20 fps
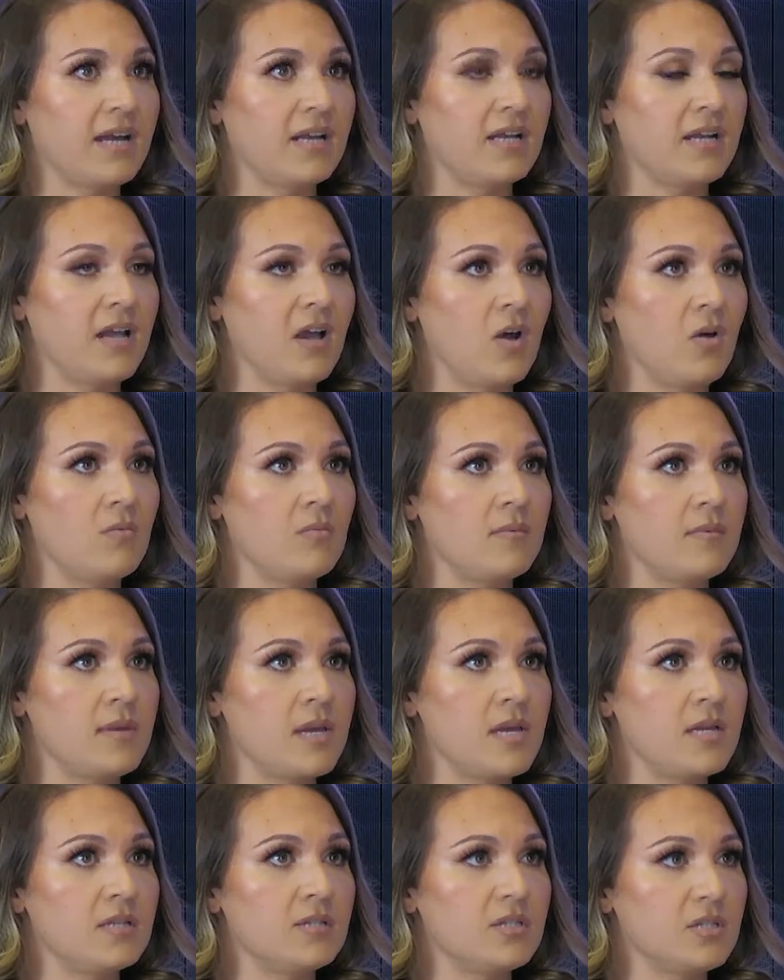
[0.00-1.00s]
could help
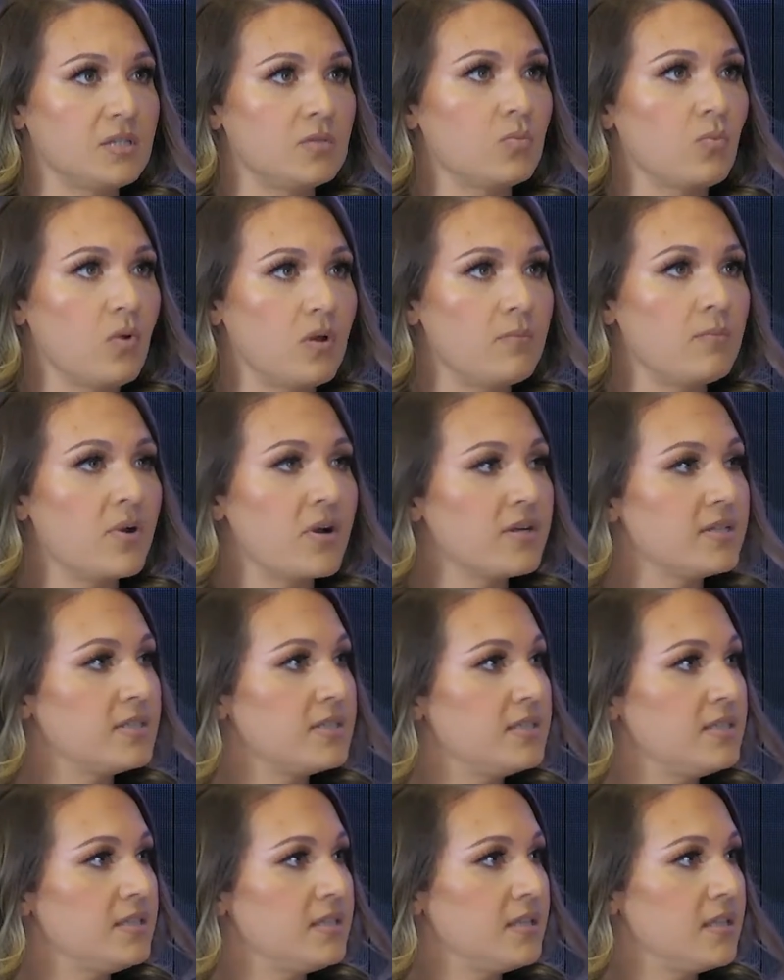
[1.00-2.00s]
just one
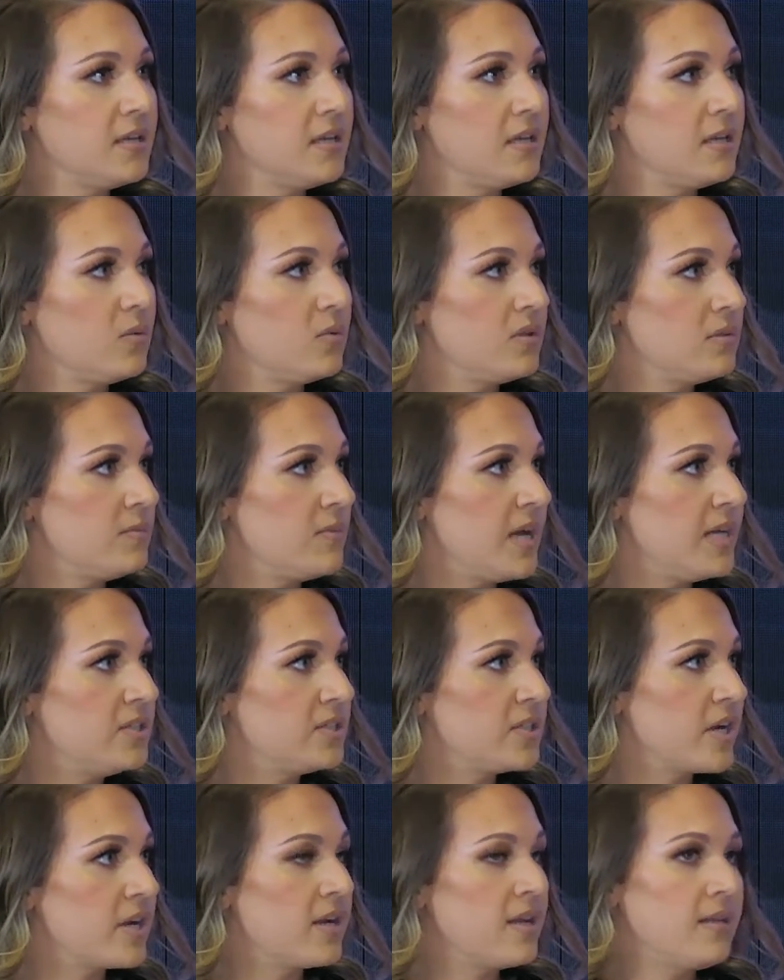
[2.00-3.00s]
person with my
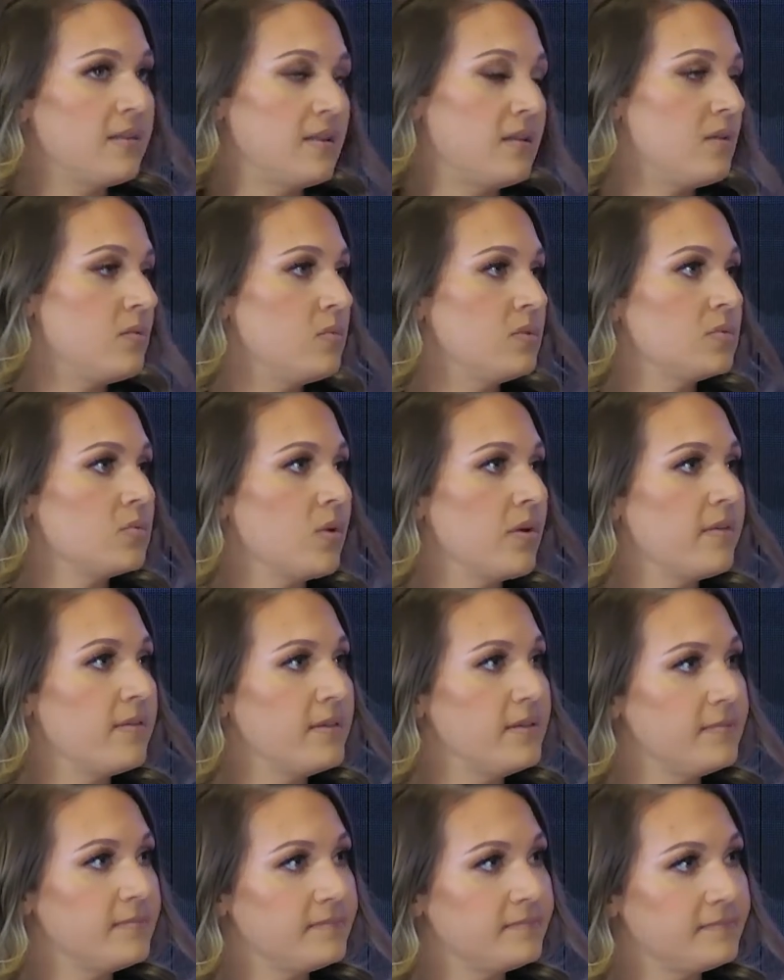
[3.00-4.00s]
journey, then it was worth it.